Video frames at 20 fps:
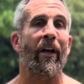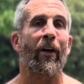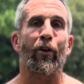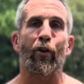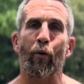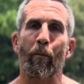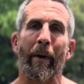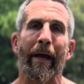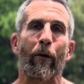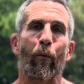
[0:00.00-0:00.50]
You
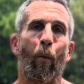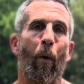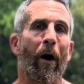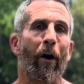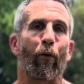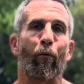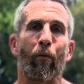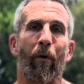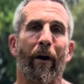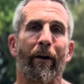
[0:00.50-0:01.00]
may want to
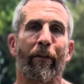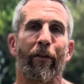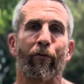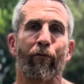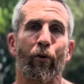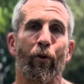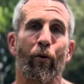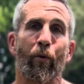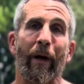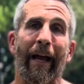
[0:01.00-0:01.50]
run
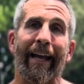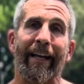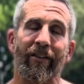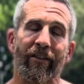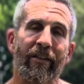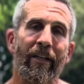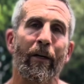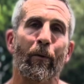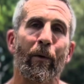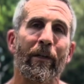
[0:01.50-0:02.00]
through a
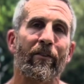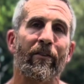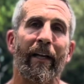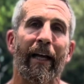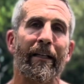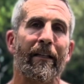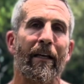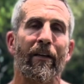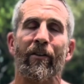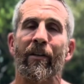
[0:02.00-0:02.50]
sequence
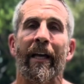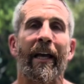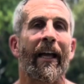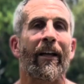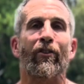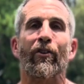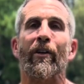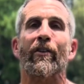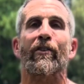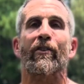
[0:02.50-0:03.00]
like this,
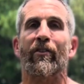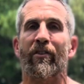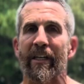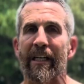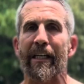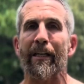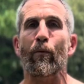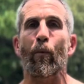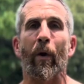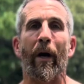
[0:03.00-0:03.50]
just
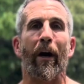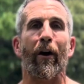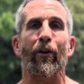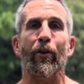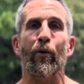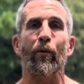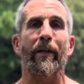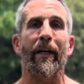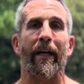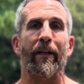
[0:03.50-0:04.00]
see where
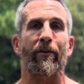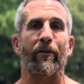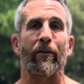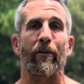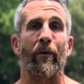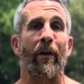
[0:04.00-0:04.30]
you get to.